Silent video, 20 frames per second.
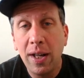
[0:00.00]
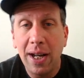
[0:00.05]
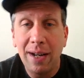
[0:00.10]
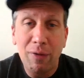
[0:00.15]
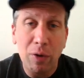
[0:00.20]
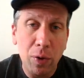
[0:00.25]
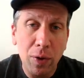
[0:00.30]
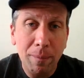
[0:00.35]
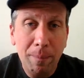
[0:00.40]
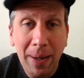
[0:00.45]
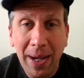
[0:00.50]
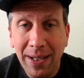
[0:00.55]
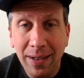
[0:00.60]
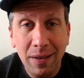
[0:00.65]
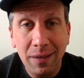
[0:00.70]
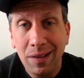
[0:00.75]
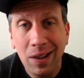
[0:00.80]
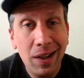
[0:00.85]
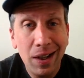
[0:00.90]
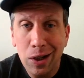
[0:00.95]
And if you're
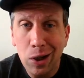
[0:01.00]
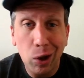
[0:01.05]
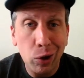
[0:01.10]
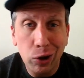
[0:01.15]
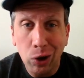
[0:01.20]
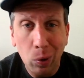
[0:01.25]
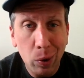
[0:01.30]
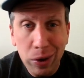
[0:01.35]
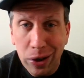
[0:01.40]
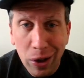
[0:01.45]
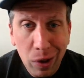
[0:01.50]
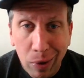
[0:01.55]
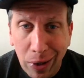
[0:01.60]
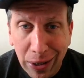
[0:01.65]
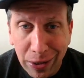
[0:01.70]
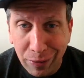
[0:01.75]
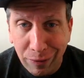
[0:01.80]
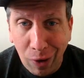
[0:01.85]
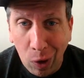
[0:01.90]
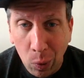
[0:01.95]
independent, you don't do it, you don't
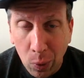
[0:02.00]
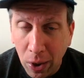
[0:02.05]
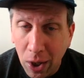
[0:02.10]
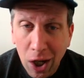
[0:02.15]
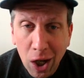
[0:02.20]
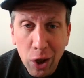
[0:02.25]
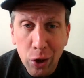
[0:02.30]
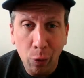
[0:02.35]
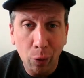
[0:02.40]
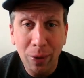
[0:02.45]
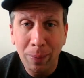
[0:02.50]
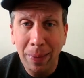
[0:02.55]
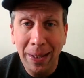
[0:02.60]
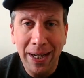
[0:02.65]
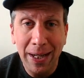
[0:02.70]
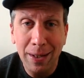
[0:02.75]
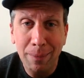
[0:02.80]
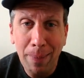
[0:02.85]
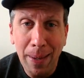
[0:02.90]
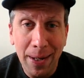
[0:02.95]
get to vote. 3
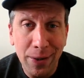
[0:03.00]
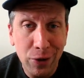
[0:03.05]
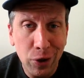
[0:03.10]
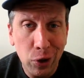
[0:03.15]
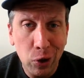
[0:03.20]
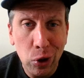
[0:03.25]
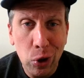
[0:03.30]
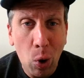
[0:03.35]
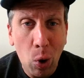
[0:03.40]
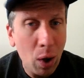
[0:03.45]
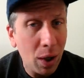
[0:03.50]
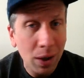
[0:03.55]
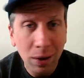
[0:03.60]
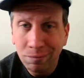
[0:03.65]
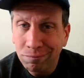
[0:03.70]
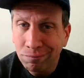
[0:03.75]
million independents in New York,